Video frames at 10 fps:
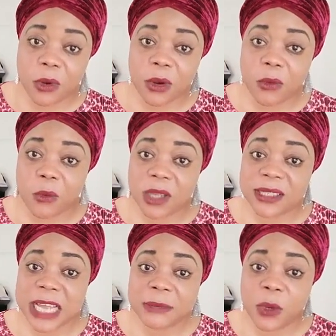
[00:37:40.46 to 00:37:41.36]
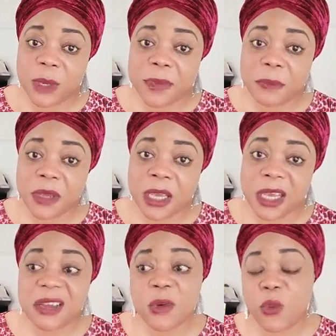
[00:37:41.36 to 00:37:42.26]
What is happening with PPE?
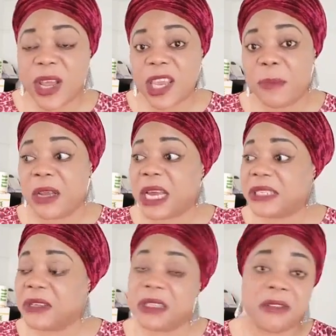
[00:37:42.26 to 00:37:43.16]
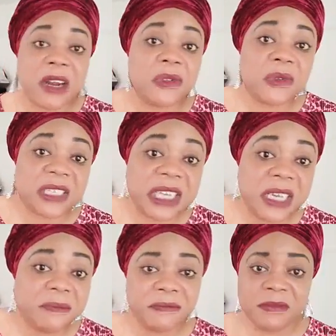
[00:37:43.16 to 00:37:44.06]
We are keeping eyes on the ground to see.
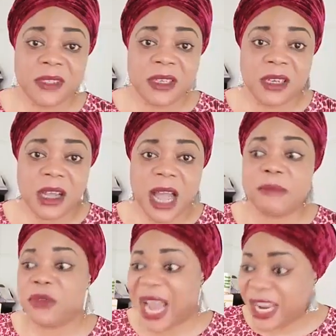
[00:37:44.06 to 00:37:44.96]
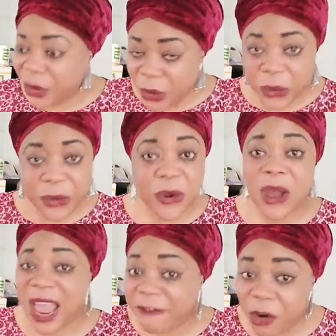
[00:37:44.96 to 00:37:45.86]
I know not
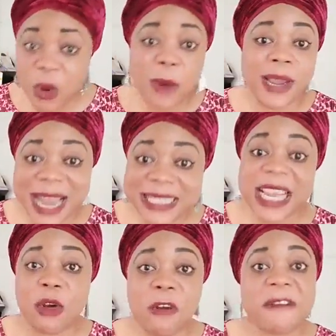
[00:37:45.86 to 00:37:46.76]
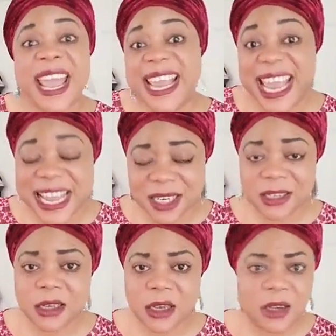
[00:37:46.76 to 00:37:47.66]
everywhere we get enough again,
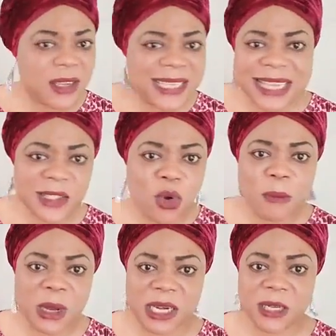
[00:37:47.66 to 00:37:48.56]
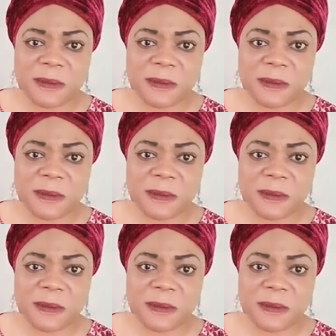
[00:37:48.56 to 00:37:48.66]
because there is no money.